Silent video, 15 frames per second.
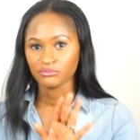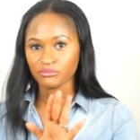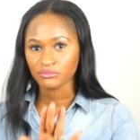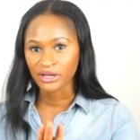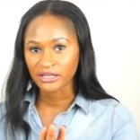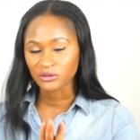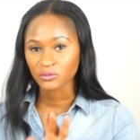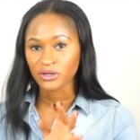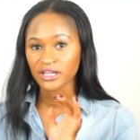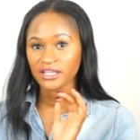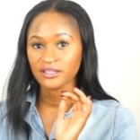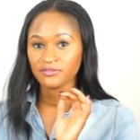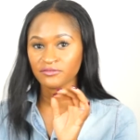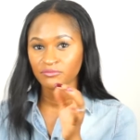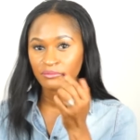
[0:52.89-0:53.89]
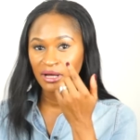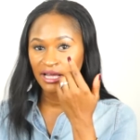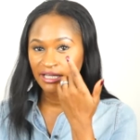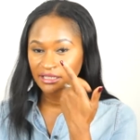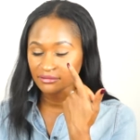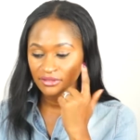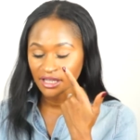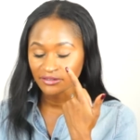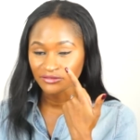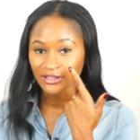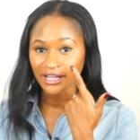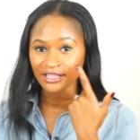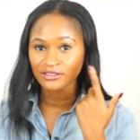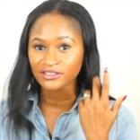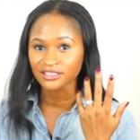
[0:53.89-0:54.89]
by the way, if my left
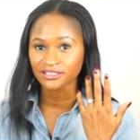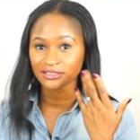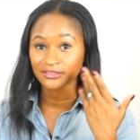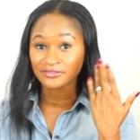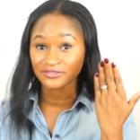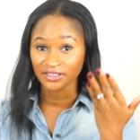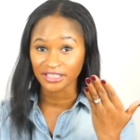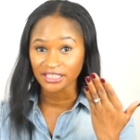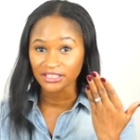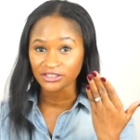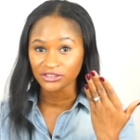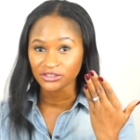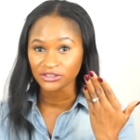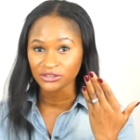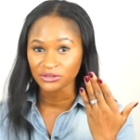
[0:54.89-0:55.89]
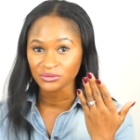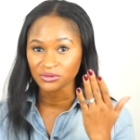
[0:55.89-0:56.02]
eye looks a little funny to you,